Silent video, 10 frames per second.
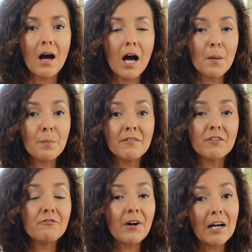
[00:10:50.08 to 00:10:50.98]
Above
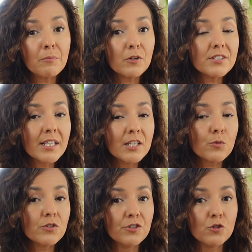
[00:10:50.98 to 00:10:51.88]
5%
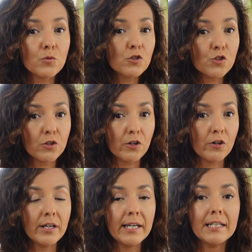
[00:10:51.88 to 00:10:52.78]
residual
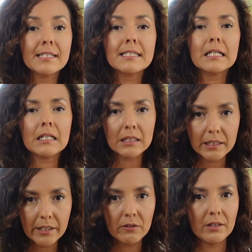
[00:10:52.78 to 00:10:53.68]
sugar, it is
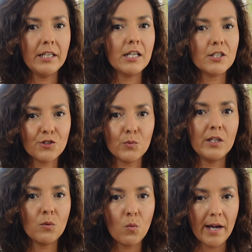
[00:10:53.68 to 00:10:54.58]
clearly a
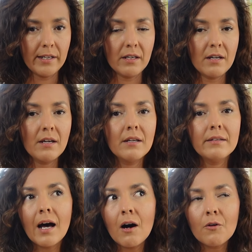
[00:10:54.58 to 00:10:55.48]
sweet wine.
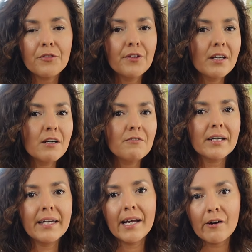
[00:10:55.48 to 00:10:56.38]
Now think of
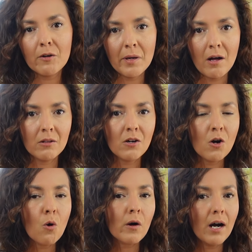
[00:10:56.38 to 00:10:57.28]
a caramel
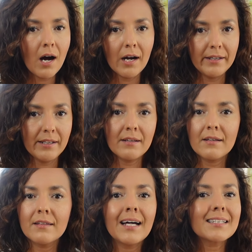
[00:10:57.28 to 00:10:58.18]
or honey.
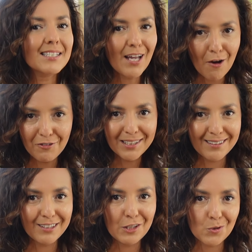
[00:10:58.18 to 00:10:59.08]
That's
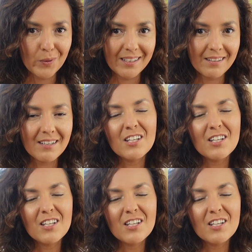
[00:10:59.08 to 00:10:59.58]
definitely sweet.